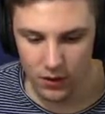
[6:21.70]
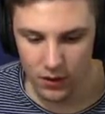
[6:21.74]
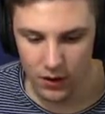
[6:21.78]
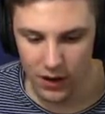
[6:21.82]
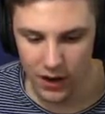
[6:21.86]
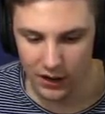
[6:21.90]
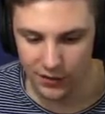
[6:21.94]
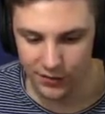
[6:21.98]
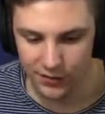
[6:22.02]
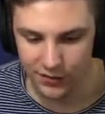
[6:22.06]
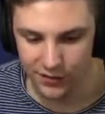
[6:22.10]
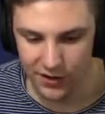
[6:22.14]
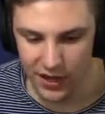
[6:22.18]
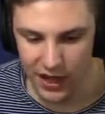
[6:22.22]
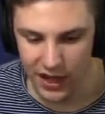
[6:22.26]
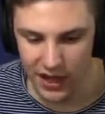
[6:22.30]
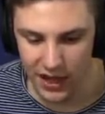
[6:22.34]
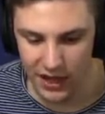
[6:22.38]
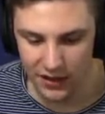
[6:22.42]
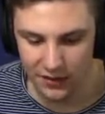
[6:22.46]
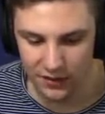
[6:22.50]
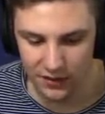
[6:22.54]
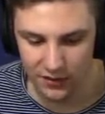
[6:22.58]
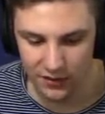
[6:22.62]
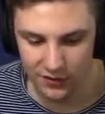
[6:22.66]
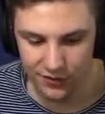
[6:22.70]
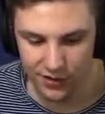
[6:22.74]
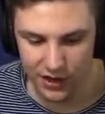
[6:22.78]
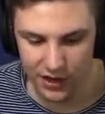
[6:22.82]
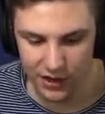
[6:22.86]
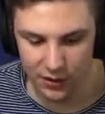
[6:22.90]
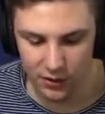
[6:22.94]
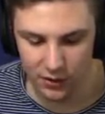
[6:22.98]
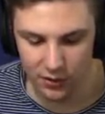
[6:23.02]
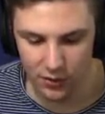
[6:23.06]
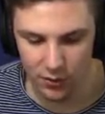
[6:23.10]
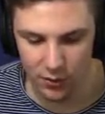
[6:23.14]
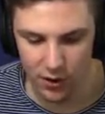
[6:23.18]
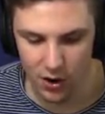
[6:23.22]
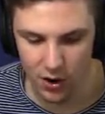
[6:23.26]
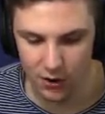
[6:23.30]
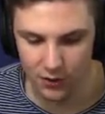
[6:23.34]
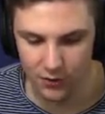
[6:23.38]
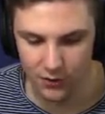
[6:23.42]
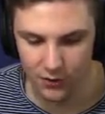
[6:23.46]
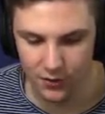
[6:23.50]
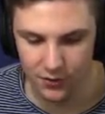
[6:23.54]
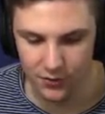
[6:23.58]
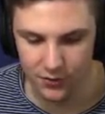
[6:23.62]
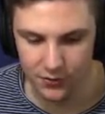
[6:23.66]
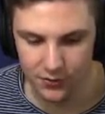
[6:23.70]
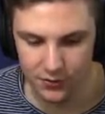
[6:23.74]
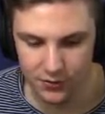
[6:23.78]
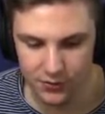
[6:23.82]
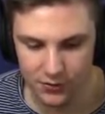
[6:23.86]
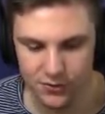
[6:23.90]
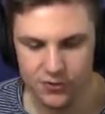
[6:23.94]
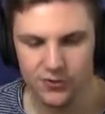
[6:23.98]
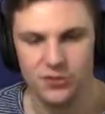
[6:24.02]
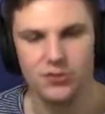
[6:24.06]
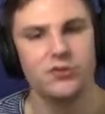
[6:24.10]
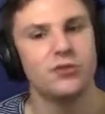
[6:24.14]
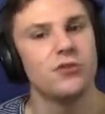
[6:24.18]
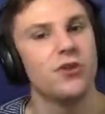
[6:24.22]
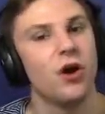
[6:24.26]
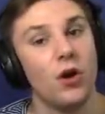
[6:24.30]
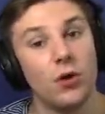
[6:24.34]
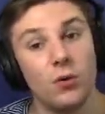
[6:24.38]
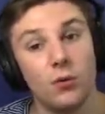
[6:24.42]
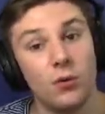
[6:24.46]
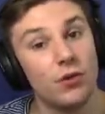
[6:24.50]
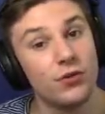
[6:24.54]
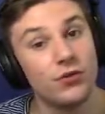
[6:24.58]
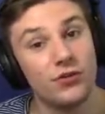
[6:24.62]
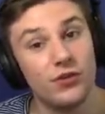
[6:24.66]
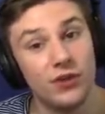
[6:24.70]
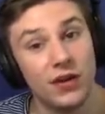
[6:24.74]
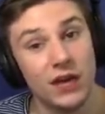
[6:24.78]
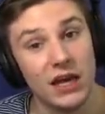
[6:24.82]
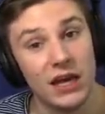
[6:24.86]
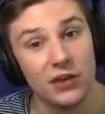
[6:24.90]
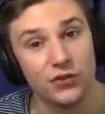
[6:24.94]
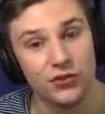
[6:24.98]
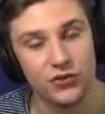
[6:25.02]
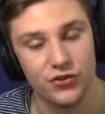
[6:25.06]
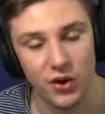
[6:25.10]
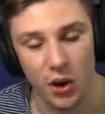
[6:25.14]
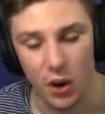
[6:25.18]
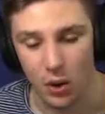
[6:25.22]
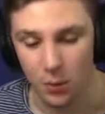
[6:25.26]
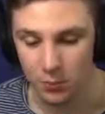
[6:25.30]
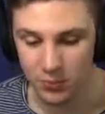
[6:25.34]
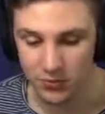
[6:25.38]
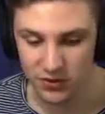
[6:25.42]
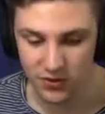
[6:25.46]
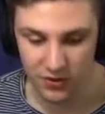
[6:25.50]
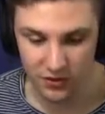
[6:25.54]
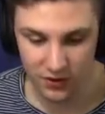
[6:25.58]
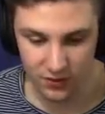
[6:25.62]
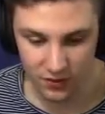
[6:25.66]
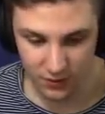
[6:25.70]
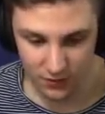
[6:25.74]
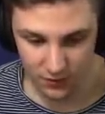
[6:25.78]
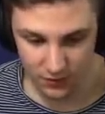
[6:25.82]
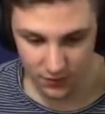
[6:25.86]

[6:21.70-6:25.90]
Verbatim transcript: Alright, stay out in the center of the road. Don't want you to get chomped.